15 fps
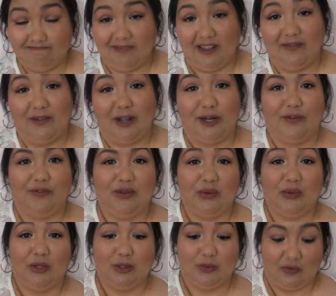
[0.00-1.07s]
I've gotten a few
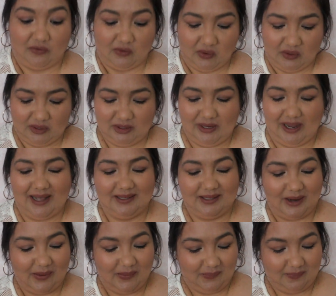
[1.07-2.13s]
of those before, as you guys
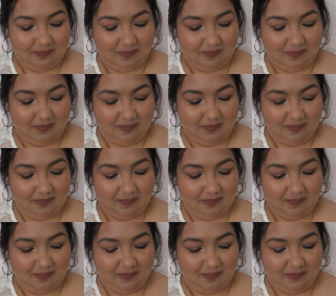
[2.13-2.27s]
know.